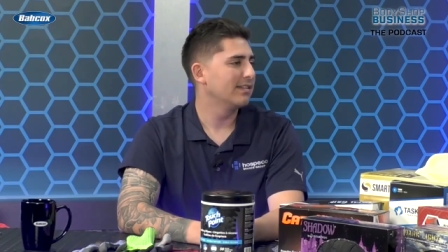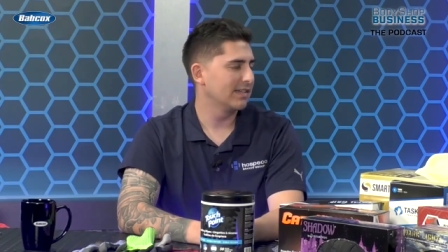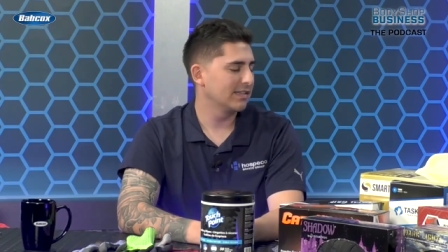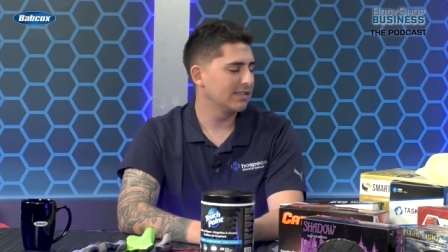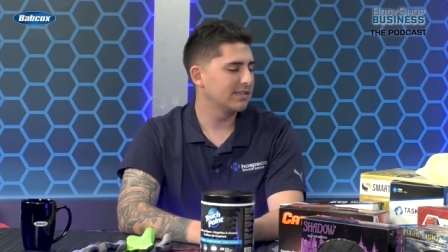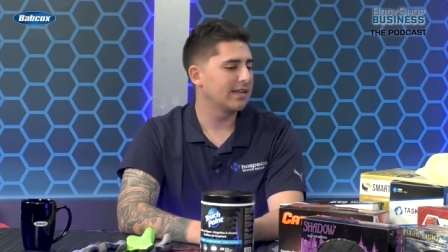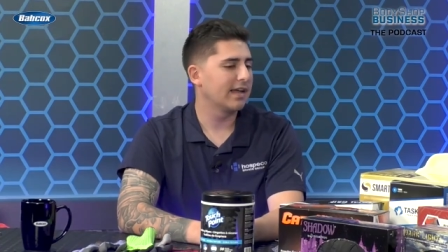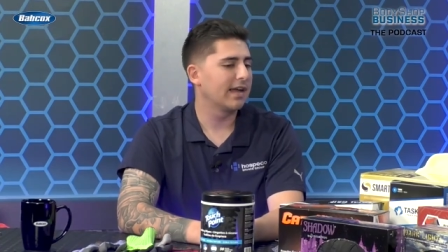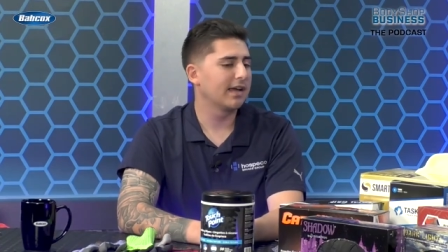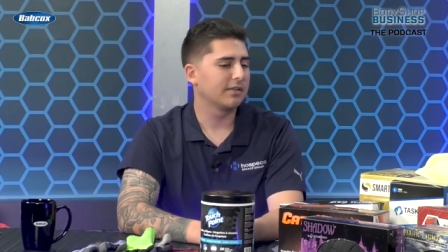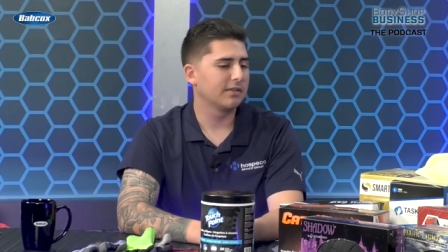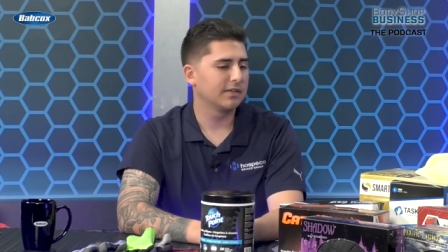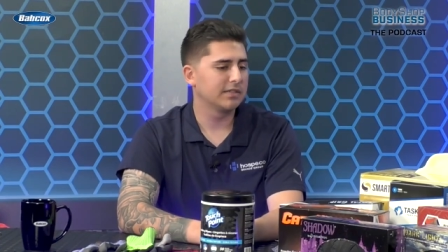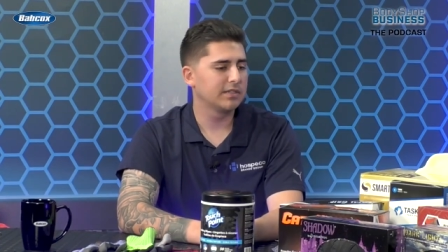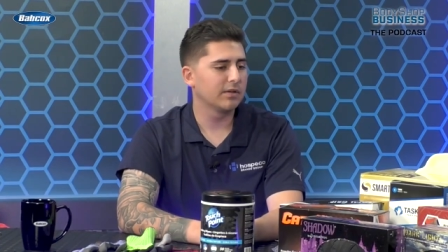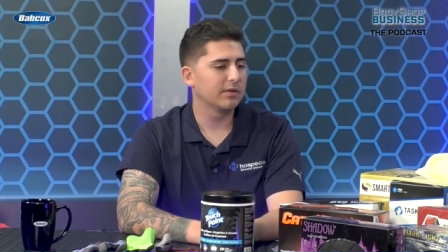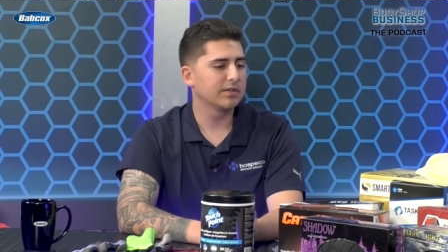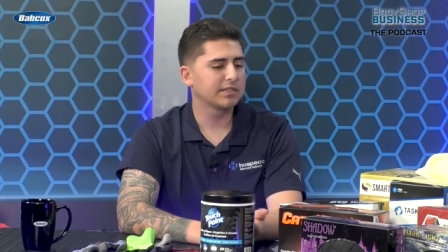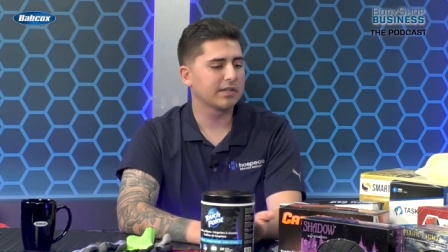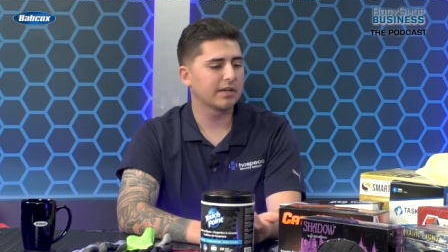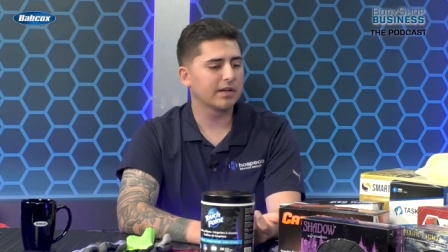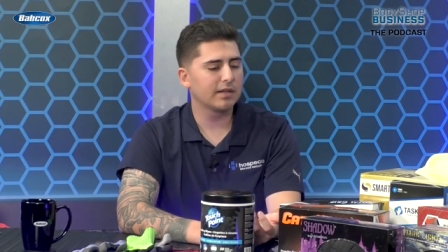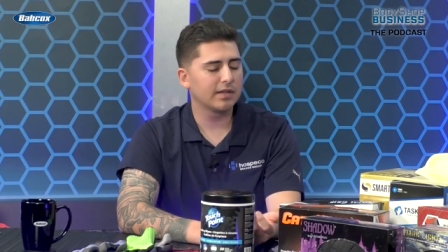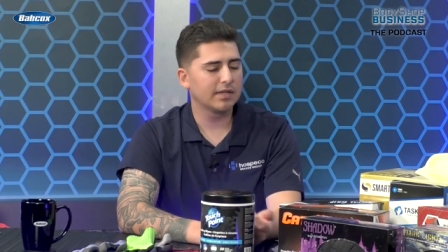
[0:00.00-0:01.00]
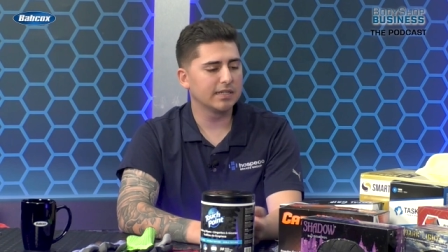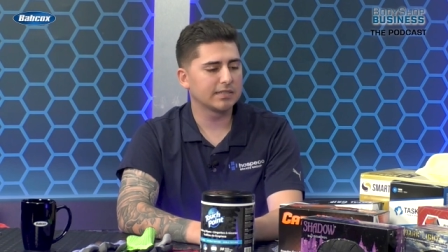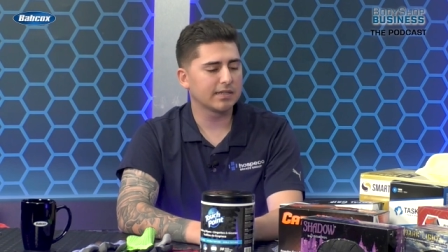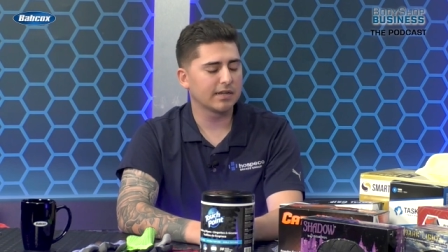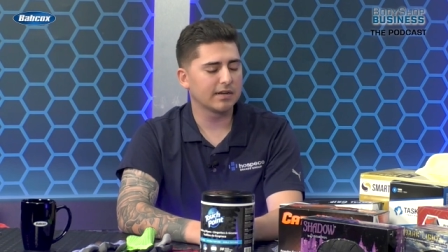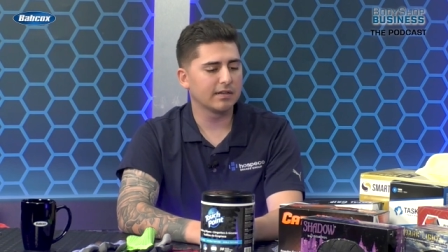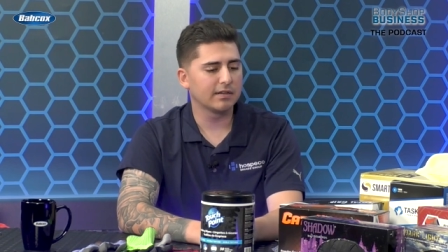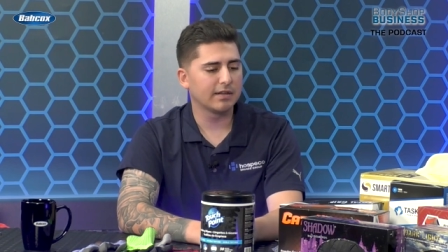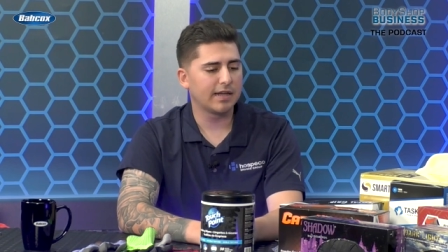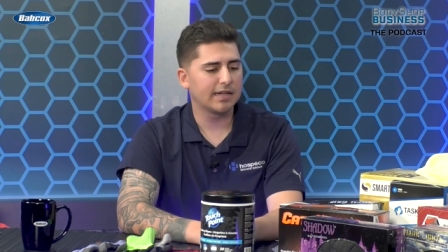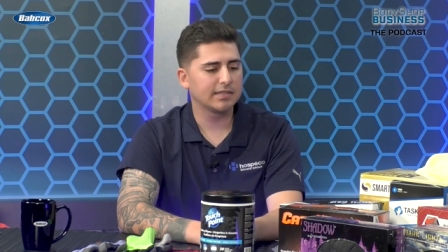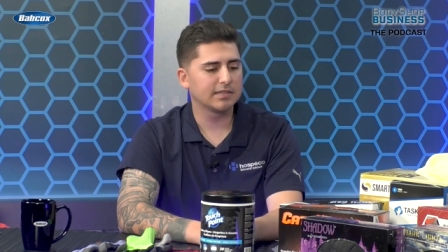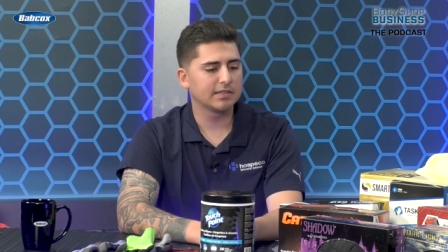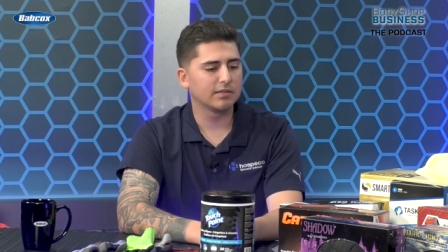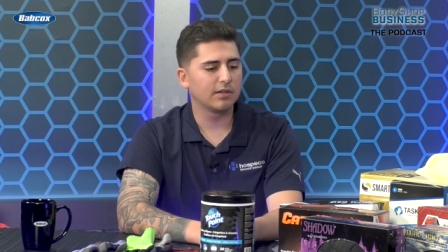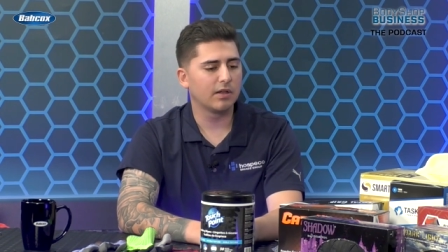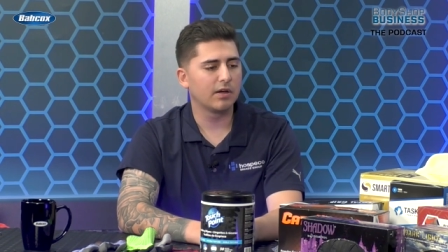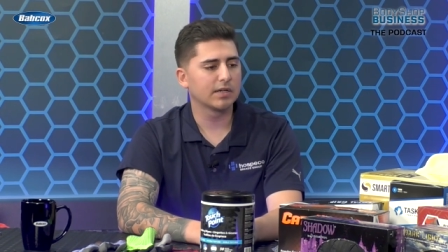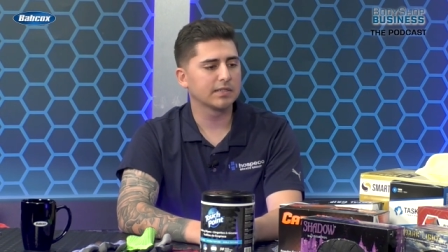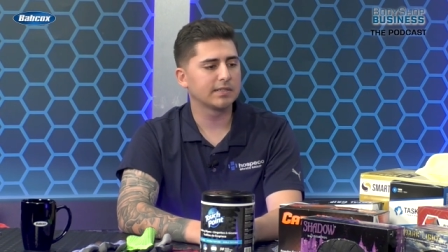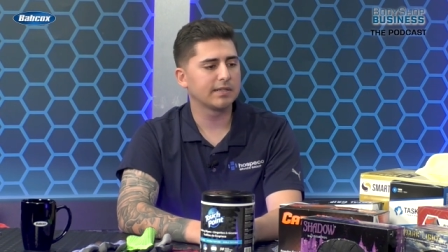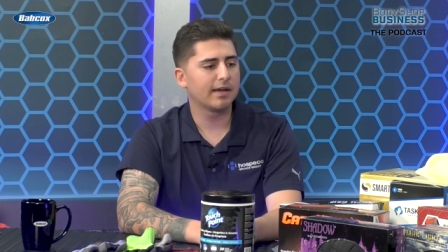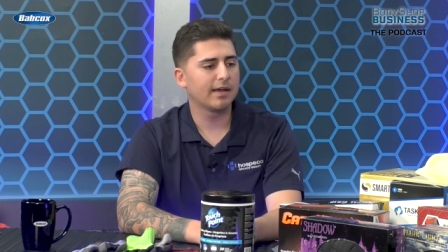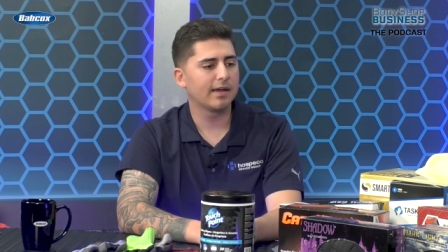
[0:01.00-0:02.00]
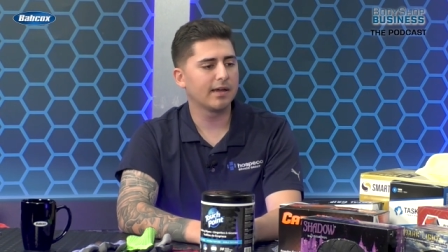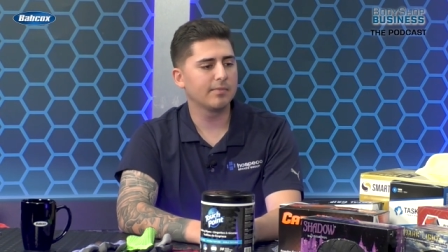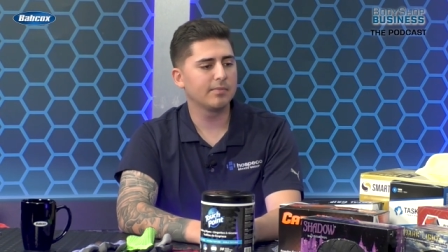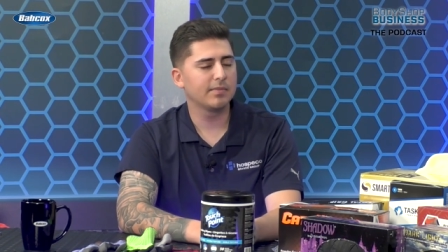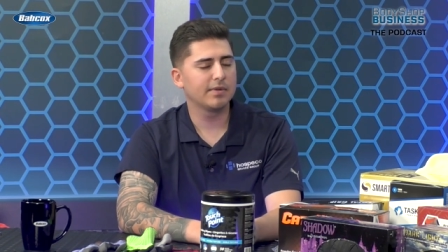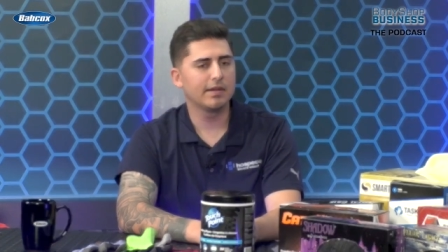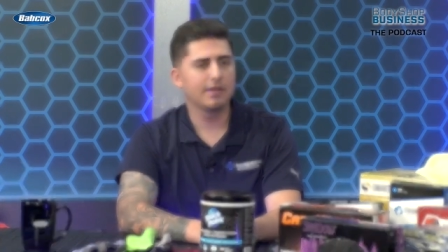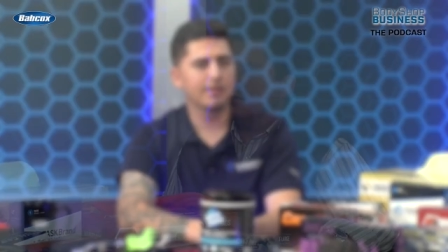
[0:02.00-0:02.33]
exactly. So it's gonna last a long time.